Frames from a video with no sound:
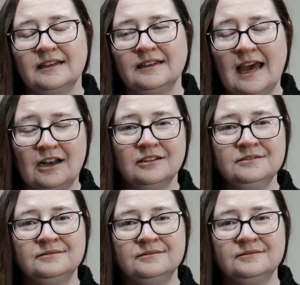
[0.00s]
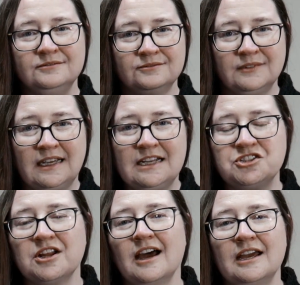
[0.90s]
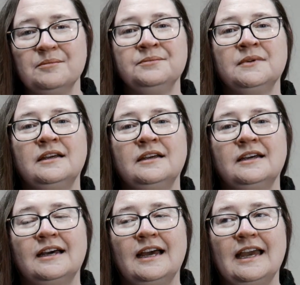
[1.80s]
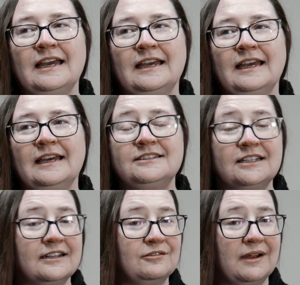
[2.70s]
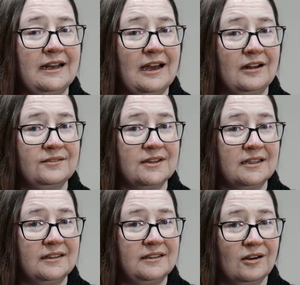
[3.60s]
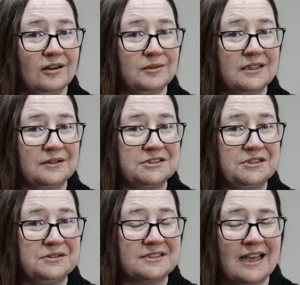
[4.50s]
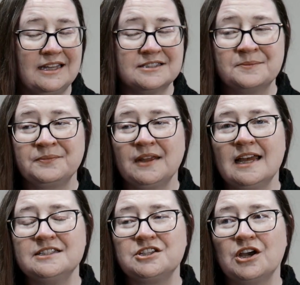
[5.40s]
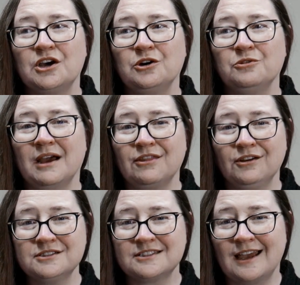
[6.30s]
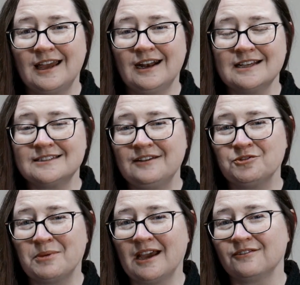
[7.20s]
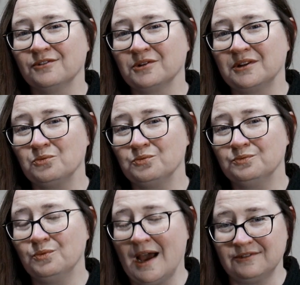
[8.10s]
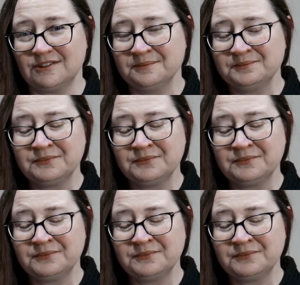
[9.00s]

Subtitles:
Heddle each time until I ran out of the yarn with those 2 skeins. And so my 3rd skein I saved back for the weft.